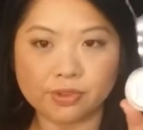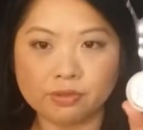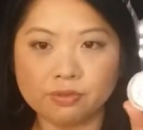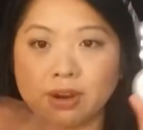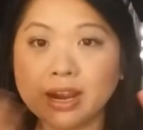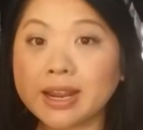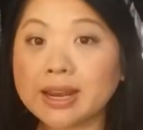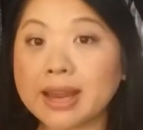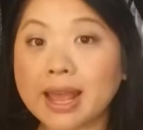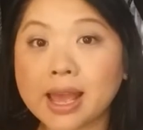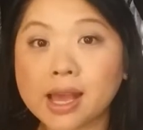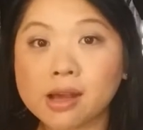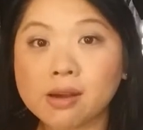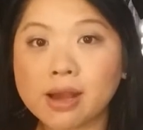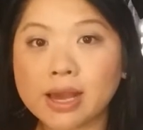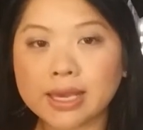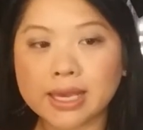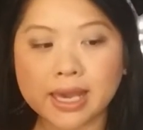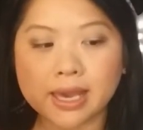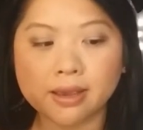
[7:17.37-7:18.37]
right now
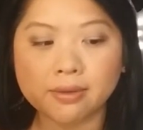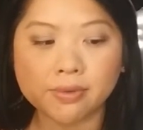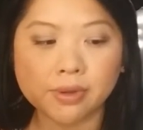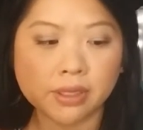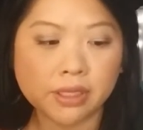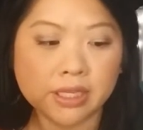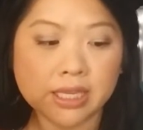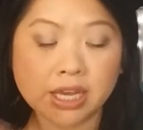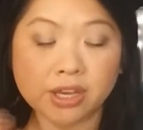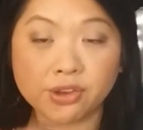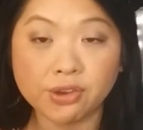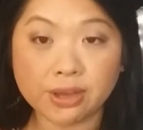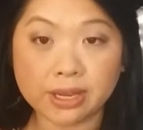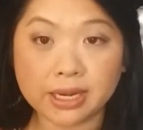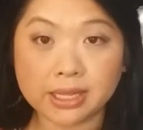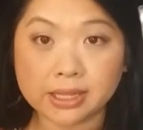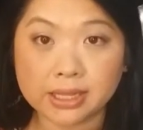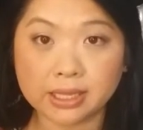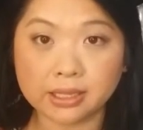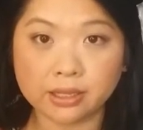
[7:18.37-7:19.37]
I can't really tell you
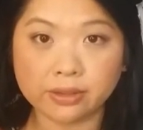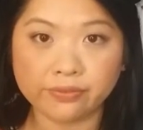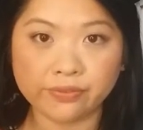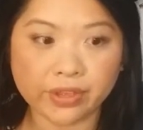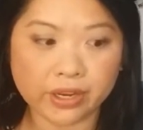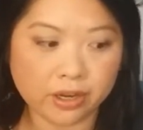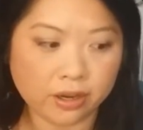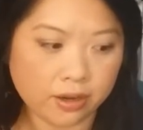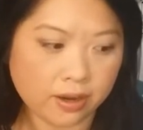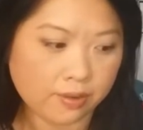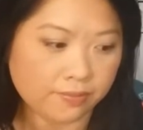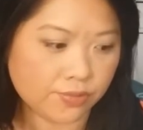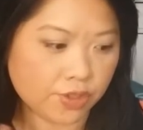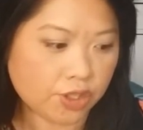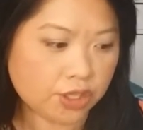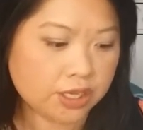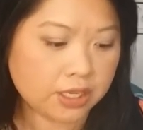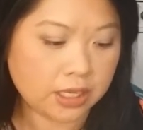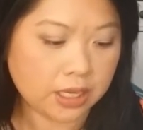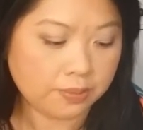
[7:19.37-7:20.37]
anything definitive. I'm
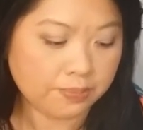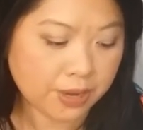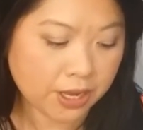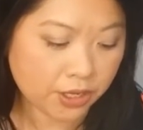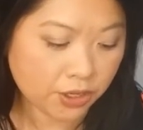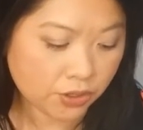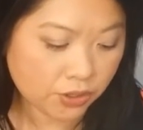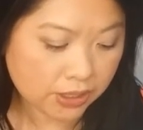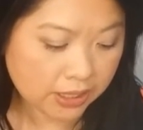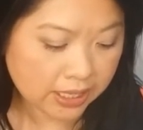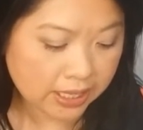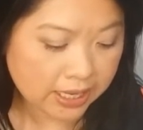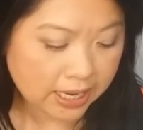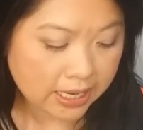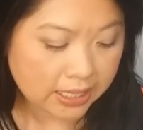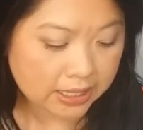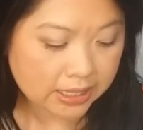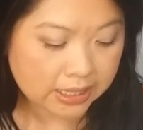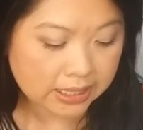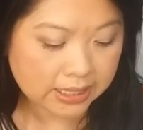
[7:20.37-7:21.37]
just going to keep on using it. And
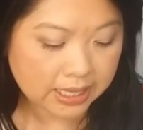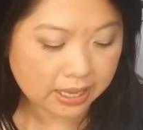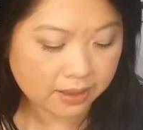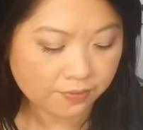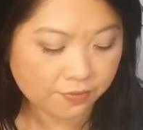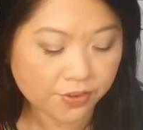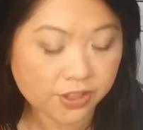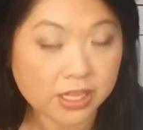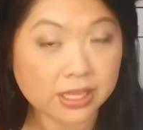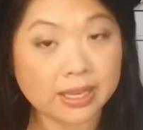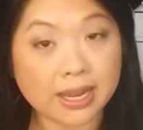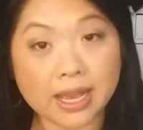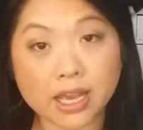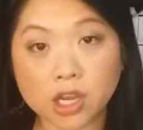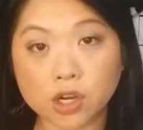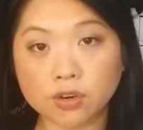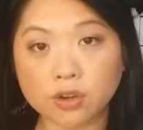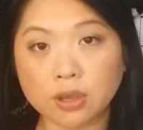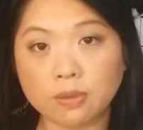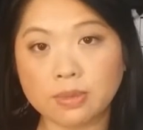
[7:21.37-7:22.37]
it's the same for the
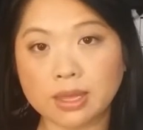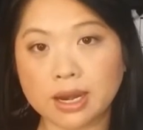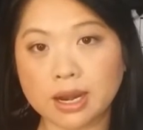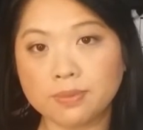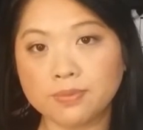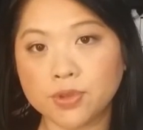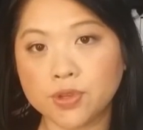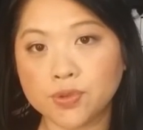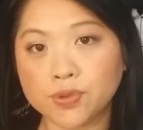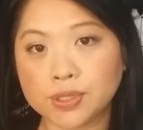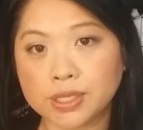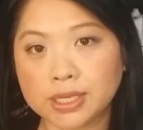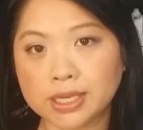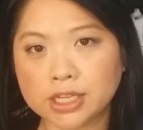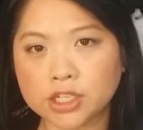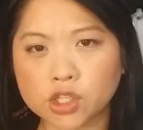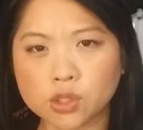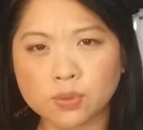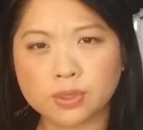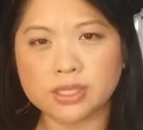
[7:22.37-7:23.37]
night cream that I'm
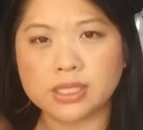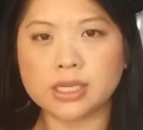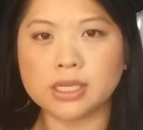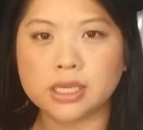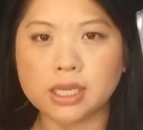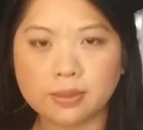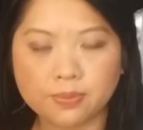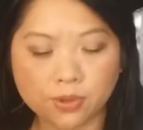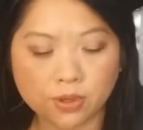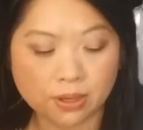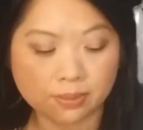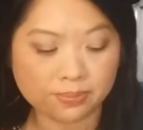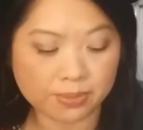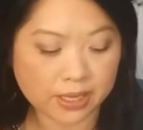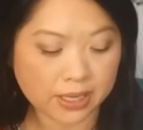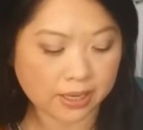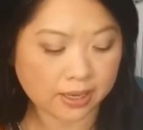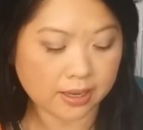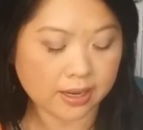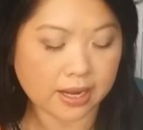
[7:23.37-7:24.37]
using. I just wanted to keep you
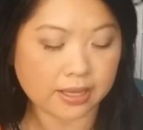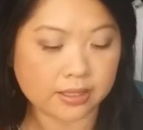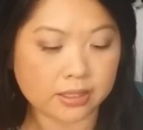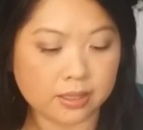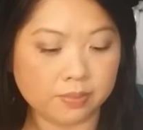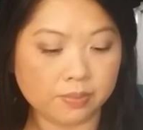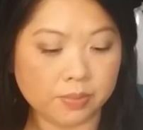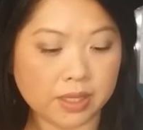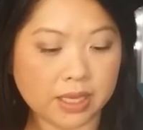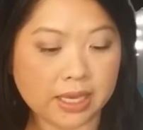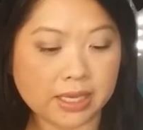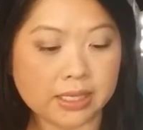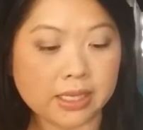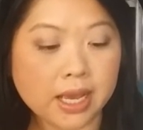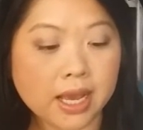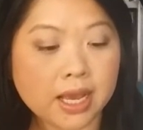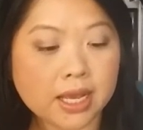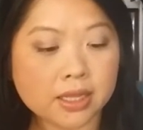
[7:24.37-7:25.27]
updated on something.